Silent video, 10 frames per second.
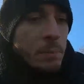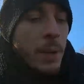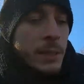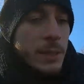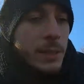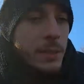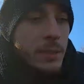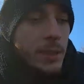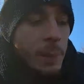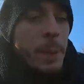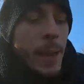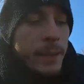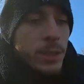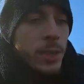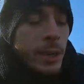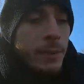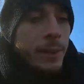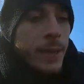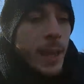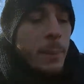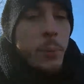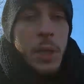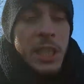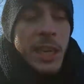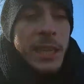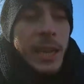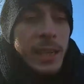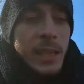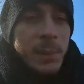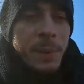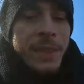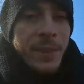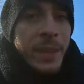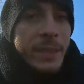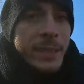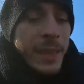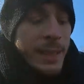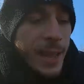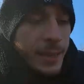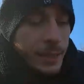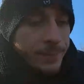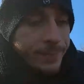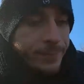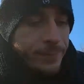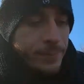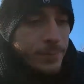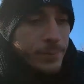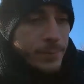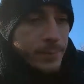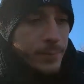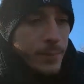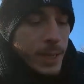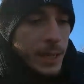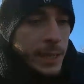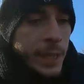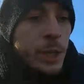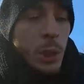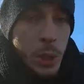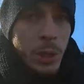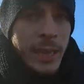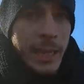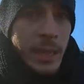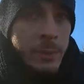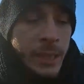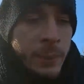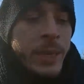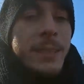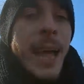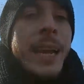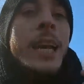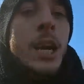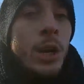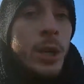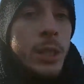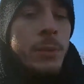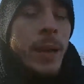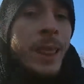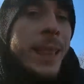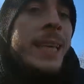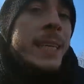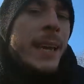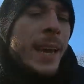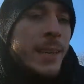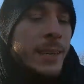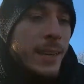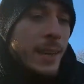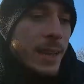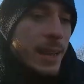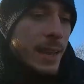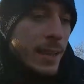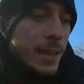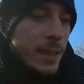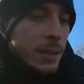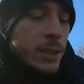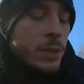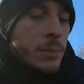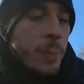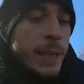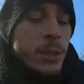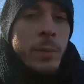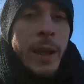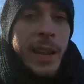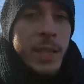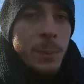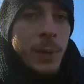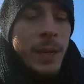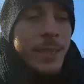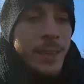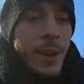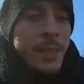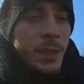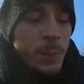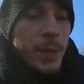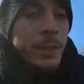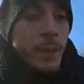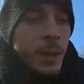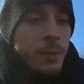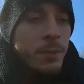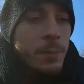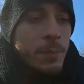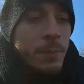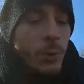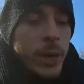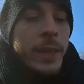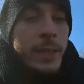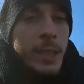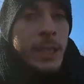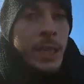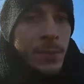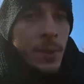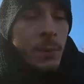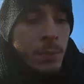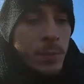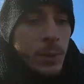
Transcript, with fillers: But coming back to Gary Vee, I appreciate that he specifically said that. He introduced that subject because that encouraged my thinking again. Based on my experience, direct experience of creating a successful